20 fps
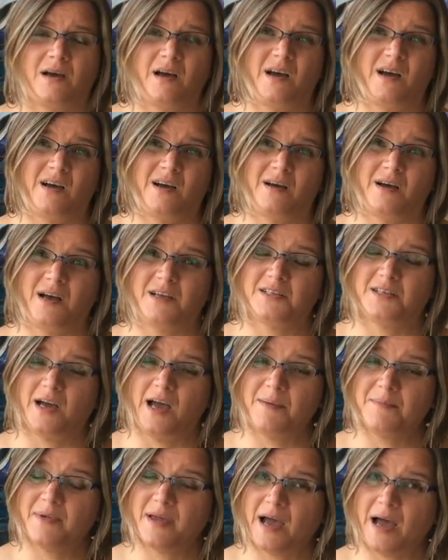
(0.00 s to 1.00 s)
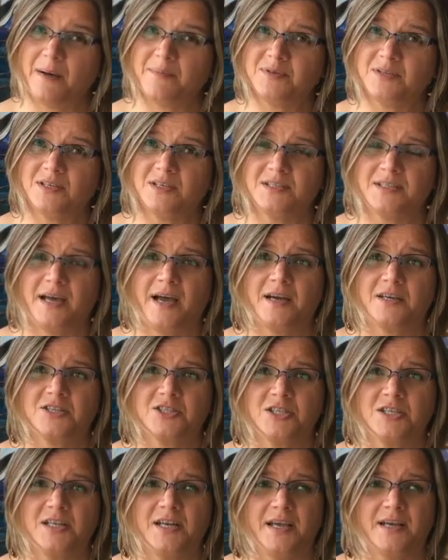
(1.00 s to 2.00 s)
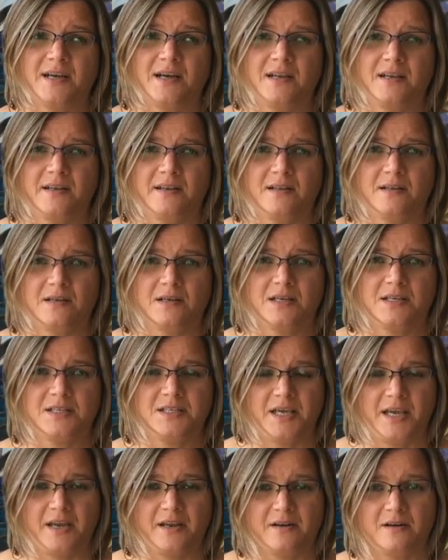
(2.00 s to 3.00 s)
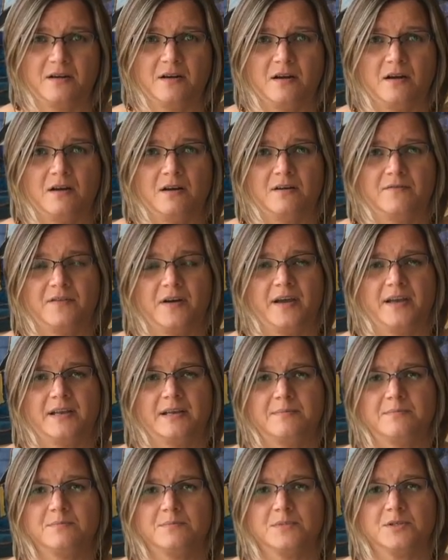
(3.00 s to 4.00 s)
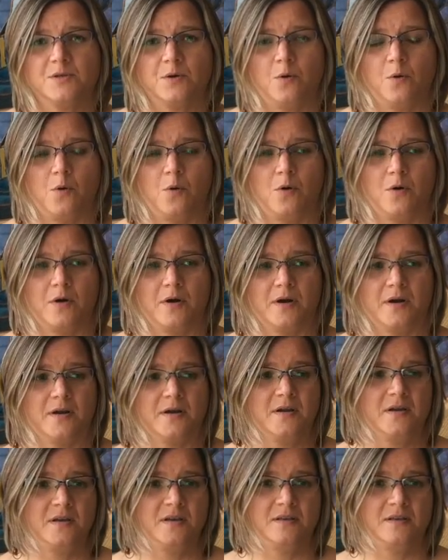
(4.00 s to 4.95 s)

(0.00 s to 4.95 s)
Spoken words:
A time capsule is actually like a little container of items or